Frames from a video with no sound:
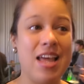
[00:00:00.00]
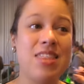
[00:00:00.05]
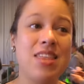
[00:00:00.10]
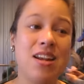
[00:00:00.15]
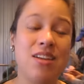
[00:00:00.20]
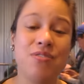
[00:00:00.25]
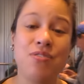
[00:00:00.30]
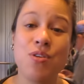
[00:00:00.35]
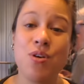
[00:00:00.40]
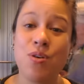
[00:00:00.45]
And
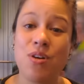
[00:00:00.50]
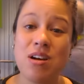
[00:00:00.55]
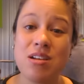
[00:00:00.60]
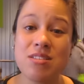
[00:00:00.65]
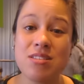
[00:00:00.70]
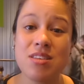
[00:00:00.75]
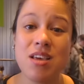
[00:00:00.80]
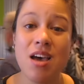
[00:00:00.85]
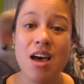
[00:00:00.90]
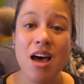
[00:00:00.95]
then of
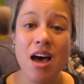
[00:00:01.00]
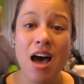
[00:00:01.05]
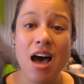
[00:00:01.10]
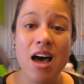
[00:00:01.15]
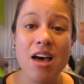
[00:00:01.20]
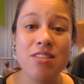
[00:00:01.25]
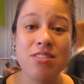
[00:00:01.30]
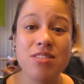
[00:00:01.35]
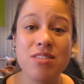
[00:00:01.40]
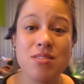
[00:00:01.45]
course,
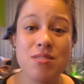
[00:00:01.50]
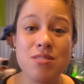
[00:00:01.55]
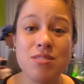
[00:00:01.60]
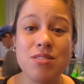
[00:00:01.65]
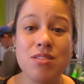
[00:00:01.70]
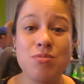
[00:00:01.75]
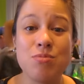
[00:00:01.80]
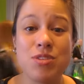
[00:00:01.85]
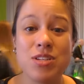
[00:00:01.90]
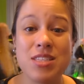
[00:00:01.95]
uh,
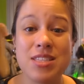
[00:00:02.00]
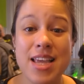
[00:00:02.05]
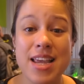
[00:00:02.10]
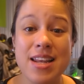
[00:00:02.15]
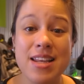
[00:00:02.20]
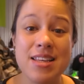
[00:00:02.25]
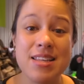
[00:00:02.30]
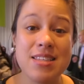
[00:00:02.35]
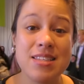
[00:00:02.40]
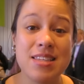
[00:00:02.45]
the
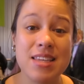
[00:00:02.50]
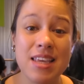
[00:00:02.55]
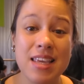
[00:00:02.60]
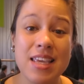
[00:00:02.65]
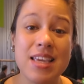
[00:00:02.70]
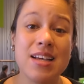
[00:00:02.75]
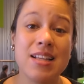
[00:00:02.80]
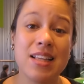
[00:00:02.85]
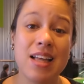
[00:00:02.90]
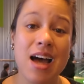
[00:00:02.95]
Mercedes
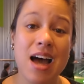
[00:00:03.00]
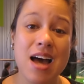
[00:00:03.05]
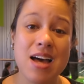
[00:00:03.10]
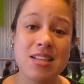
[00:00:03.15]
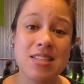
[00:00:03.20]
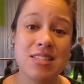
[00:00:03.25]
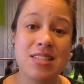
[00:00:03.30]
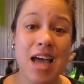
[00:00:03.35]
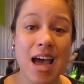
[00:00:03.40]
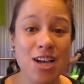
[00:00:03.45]

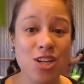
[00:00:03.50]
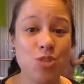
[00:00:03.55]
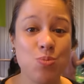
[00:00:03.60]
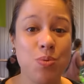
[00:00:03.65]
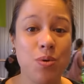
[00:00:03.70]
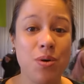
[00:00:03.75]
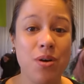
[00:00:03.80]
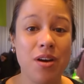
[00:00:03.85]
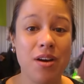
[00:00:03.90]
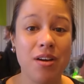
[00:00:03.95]
E-Class
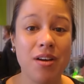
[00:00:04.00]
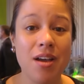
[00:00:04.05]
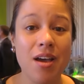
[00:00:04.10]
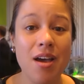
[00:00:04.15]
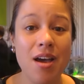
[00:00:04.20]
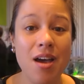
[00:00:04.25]
dashboard